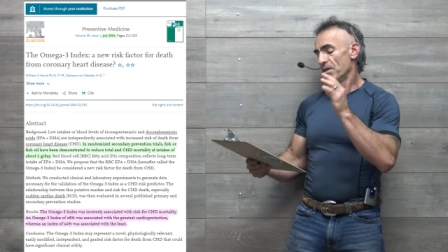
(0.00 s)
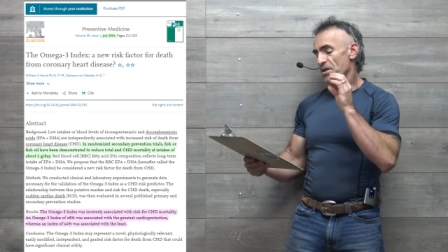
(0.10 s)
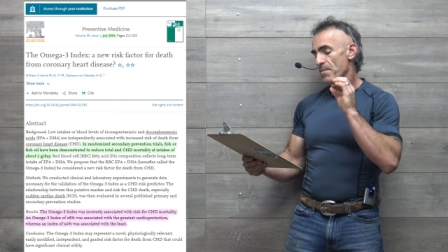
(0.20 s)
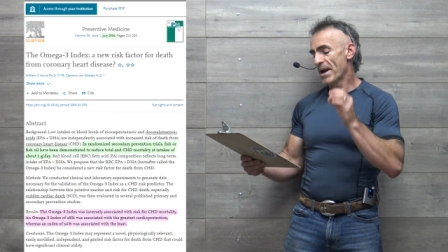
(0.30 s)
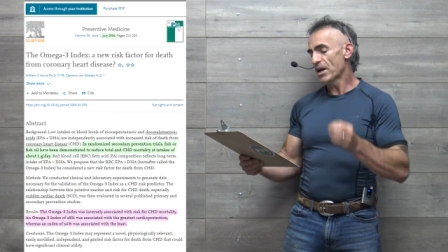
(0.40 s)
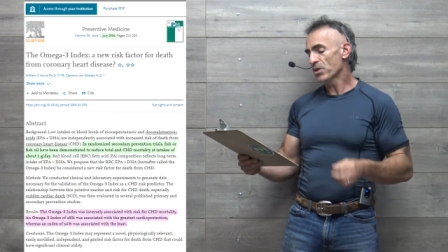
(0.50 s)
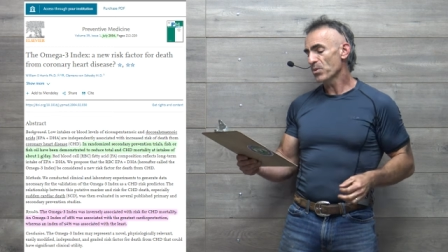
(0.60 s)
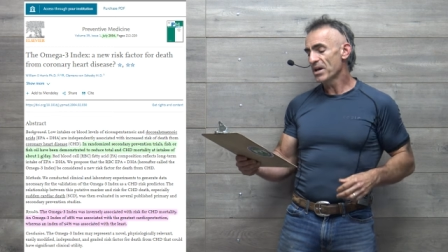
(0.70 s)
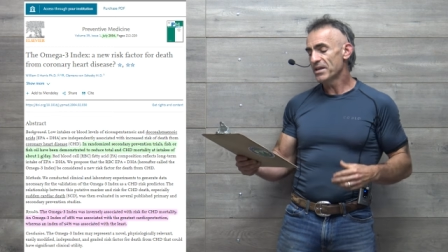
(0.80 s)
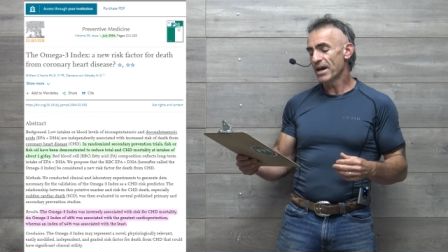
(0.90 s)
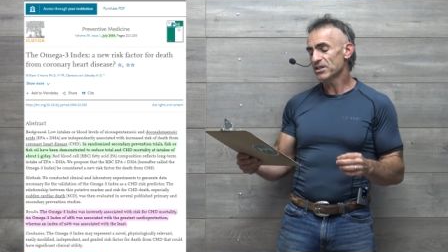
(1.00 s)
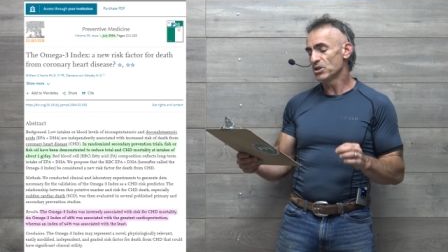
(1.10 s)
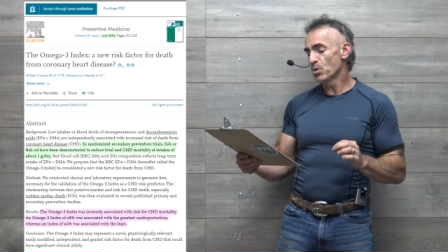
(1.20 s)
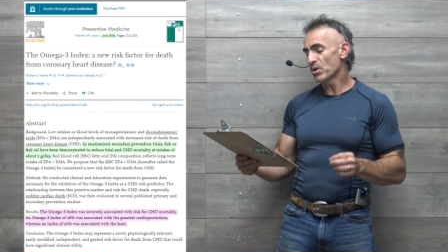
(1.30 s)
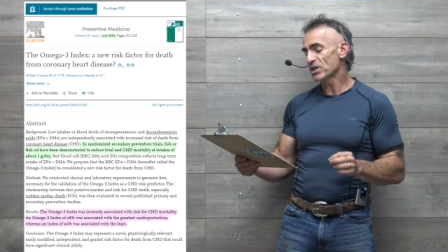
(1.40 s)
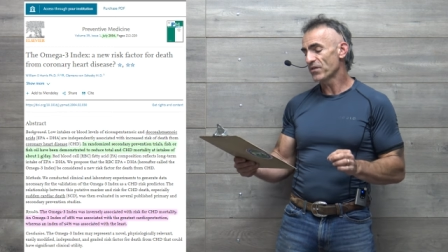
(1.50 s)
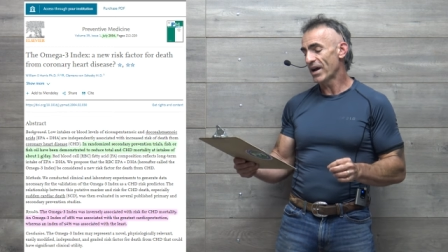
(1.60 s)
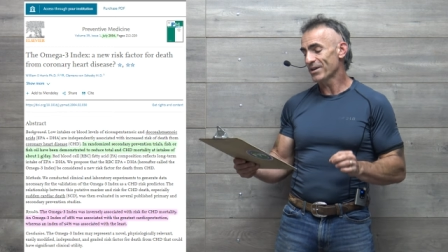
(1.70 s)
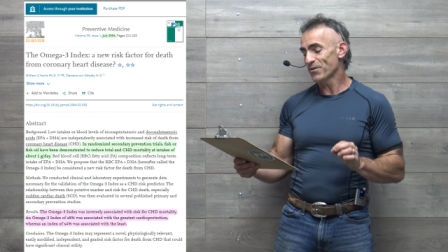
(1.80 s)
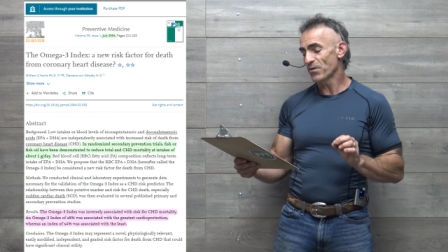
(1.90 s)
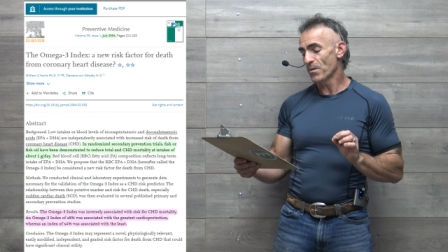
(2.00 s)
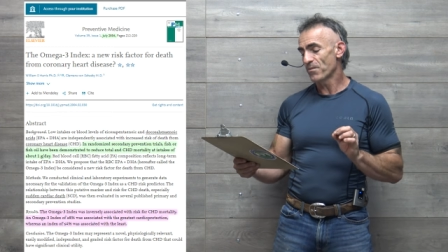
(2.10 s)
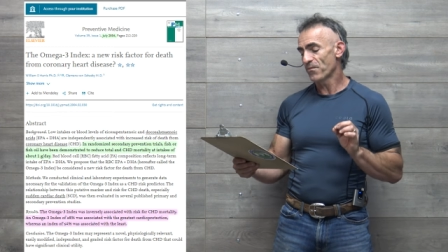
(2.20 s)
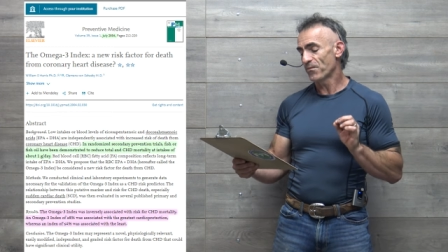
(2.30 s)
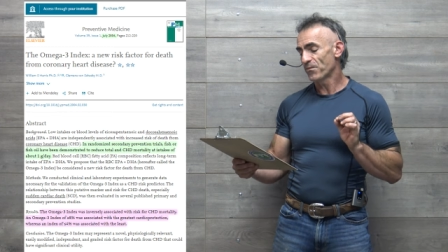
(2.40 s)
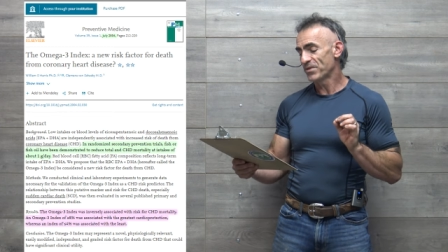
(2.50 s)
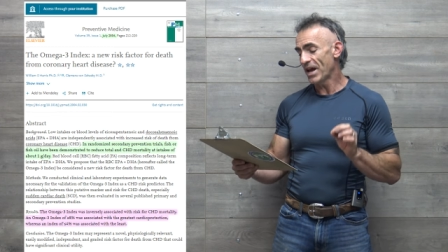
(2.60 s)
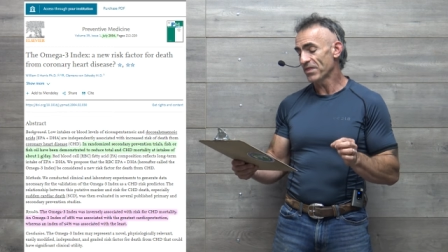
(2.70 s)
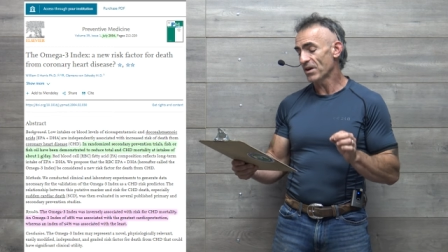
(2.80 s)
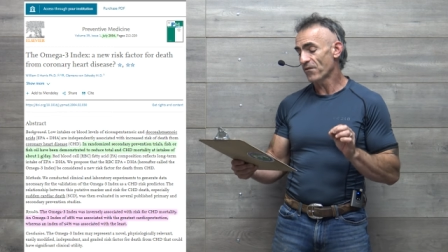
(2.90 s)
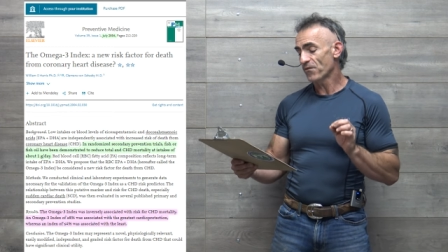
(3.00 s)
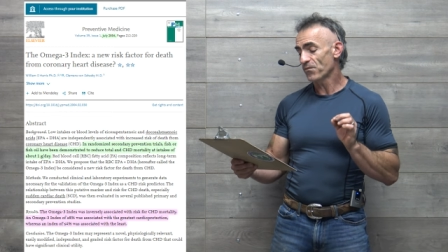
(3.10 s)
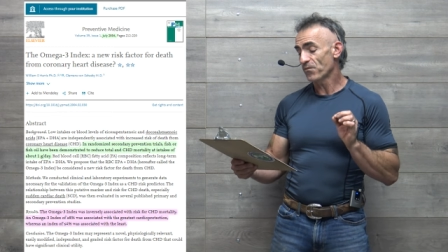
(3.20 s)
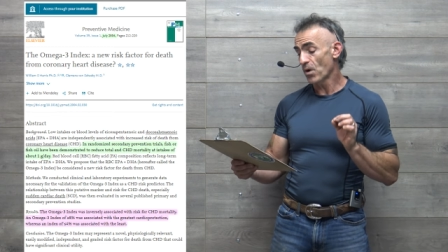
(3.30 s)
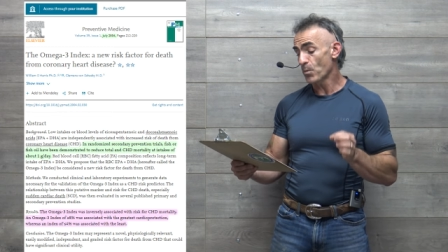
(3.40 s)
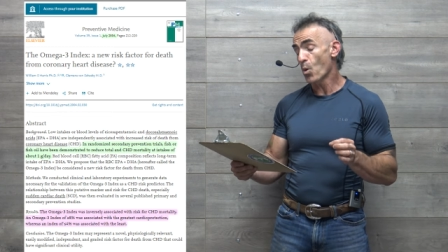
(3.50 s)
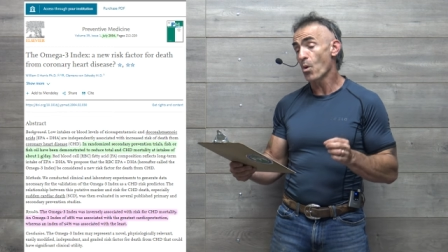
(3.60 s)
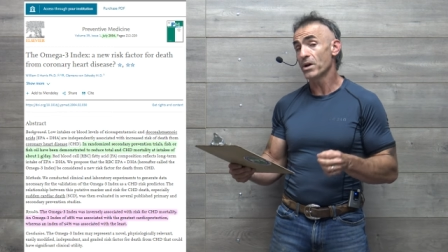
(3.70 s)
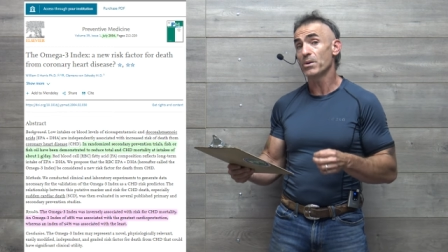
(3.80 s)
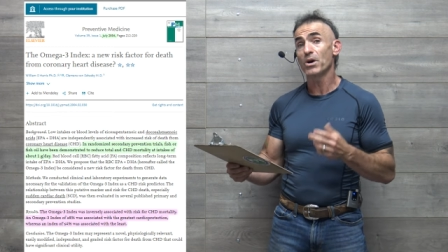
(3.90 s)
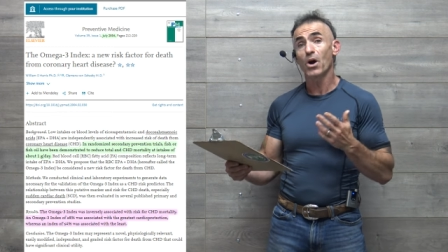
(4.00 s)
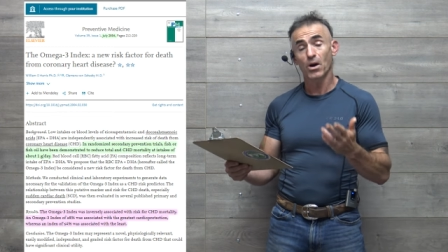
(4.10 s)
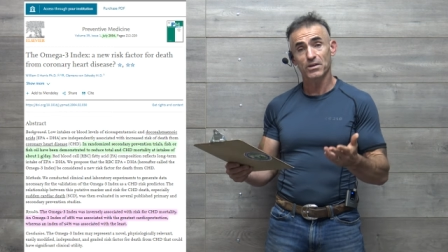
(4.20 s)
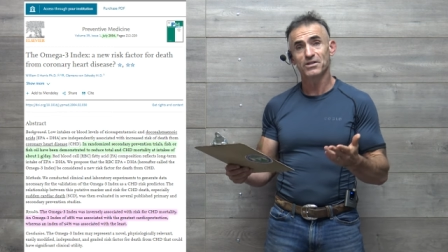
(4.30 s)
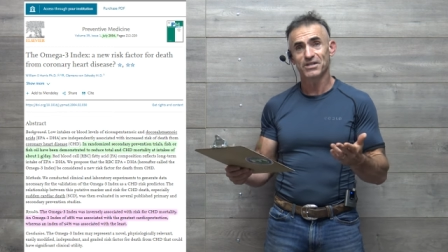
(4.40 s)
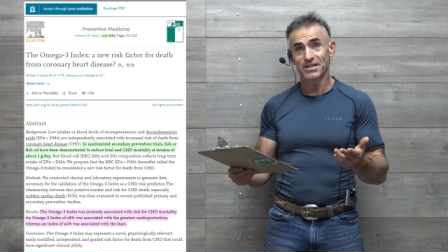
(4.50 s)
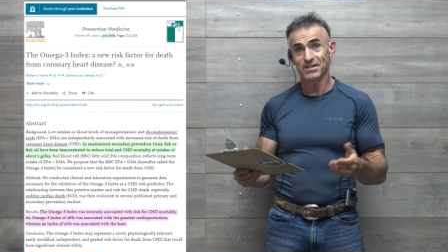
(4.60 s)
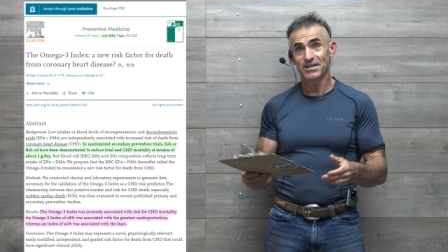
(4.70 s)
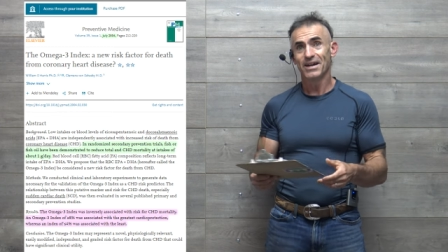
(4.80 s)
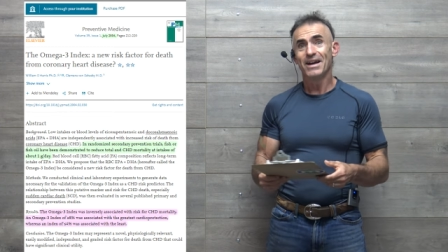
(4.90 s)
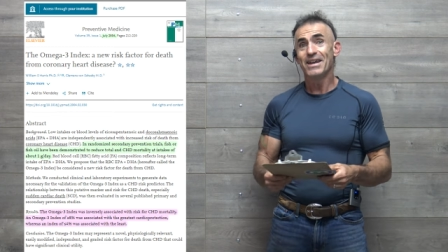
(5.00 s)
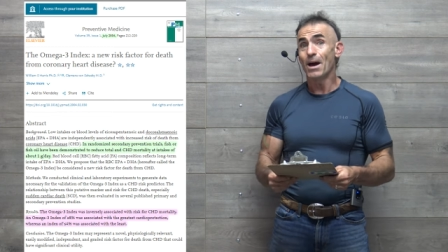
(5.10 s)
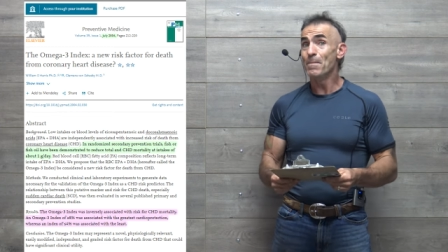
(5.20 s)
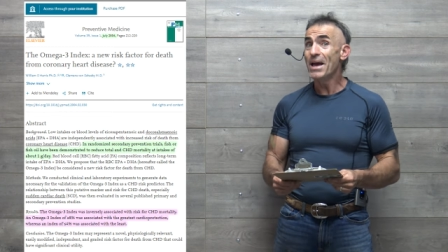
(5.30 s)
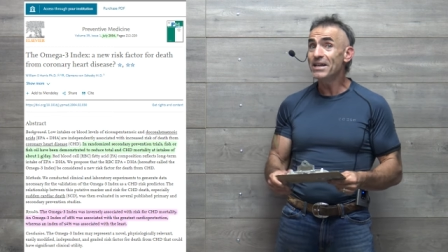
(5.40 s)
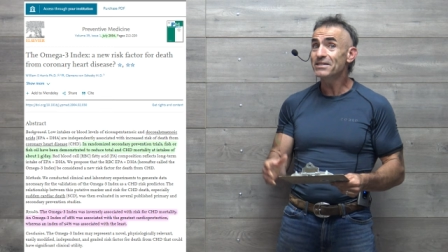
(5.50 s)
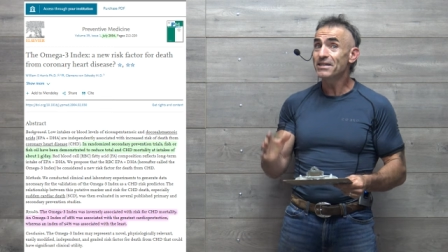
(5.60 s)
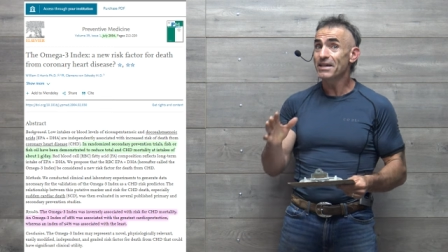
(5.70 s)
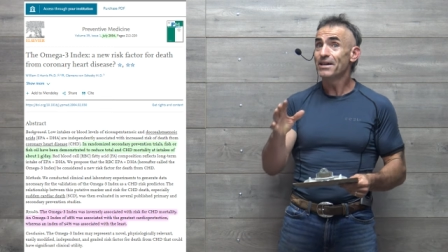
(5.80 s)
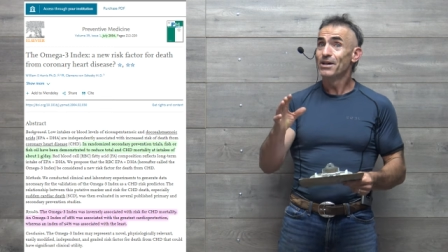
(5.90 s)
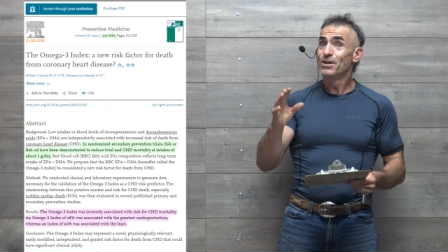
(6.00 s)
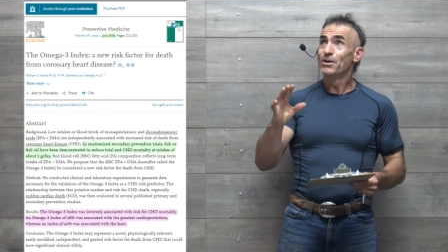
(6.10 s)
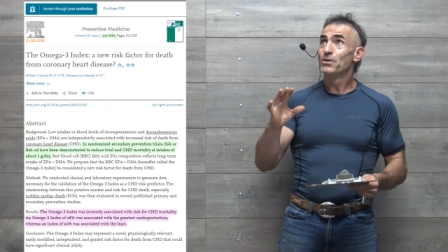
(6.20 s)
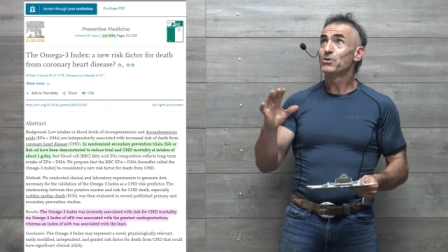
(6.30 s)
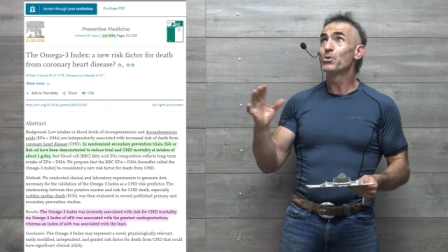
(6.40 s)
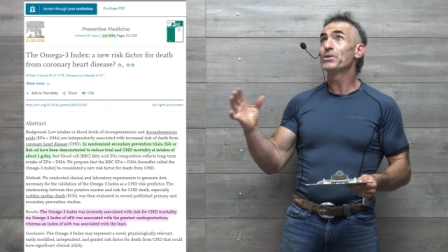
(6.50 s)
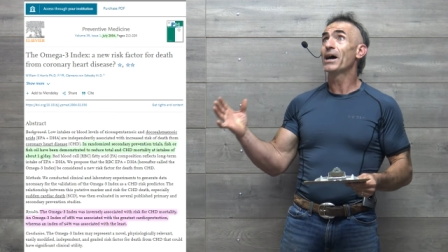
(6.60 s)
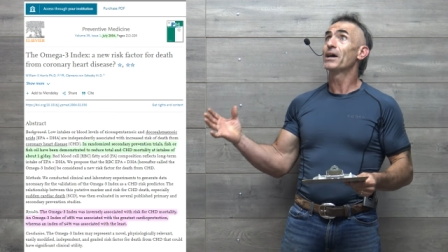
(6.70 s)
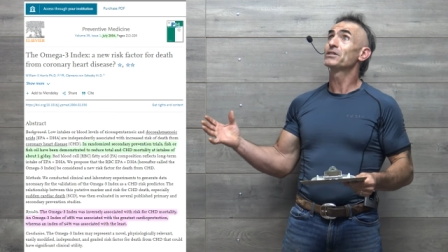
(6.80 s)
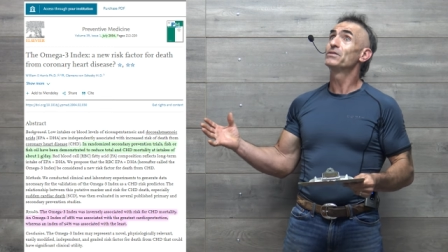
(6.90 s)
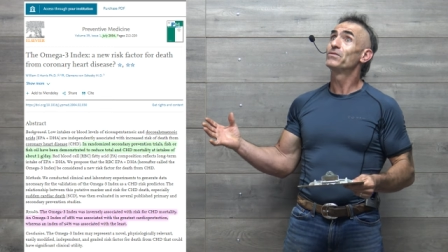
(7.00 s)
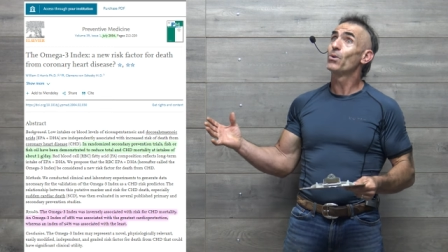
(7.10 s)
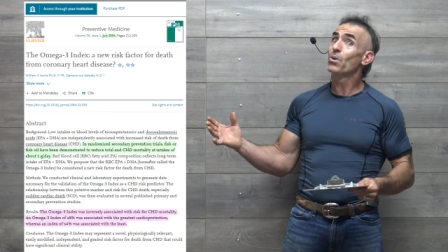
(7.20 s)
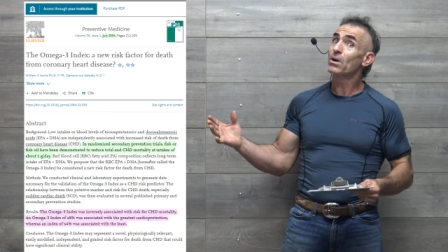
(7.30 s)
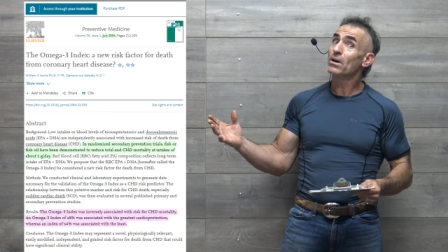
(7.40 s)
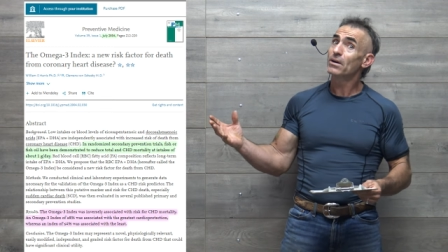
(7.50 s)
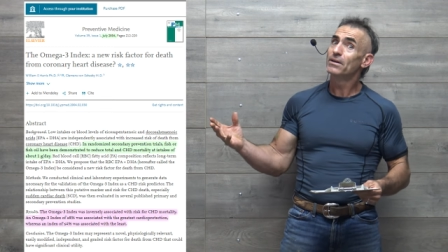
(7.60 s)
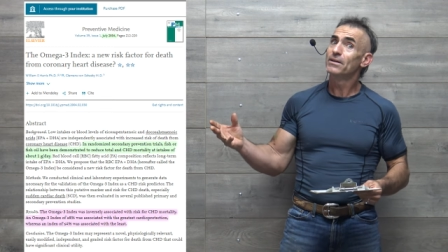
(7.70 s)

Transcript: The omega 3 index, a new risk factor for death from coronary heart disease. Now, amazingly, 2004